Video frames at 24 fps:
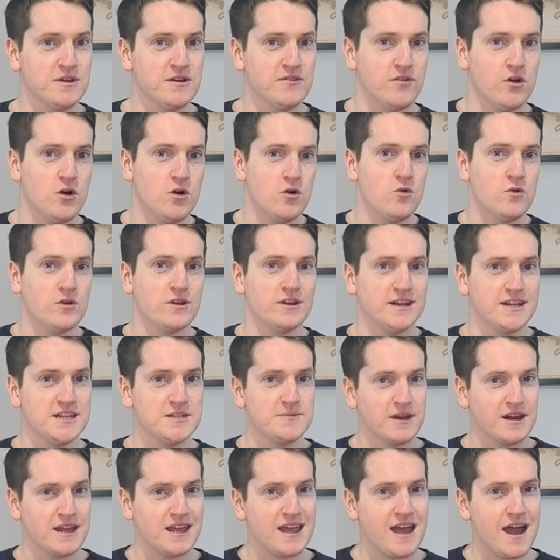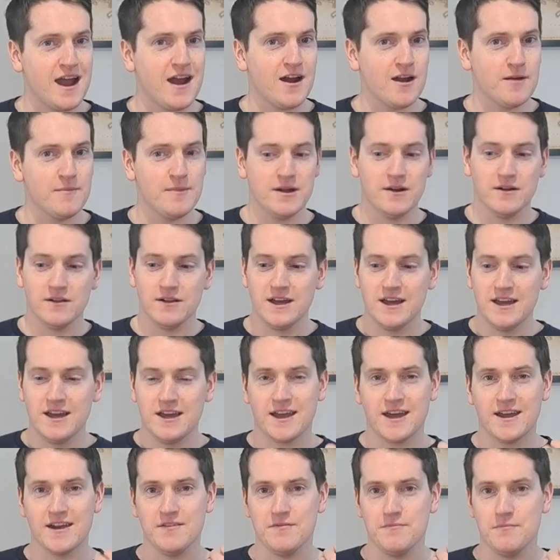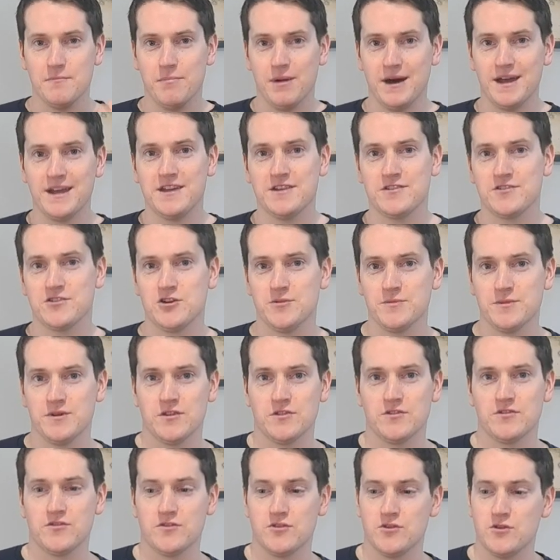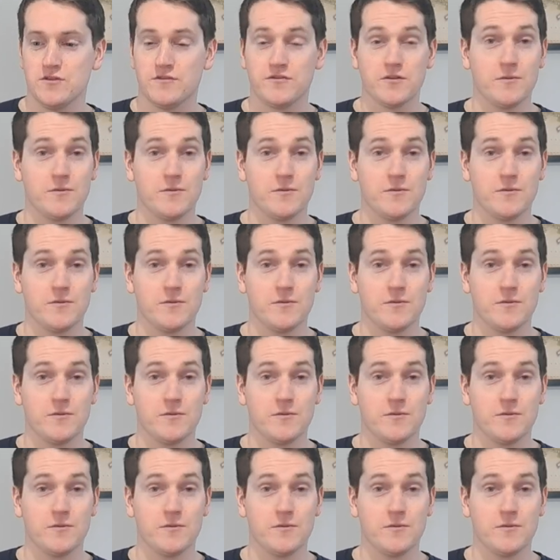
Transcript: bit of oak, nice bit of caramel kind of bite coming through.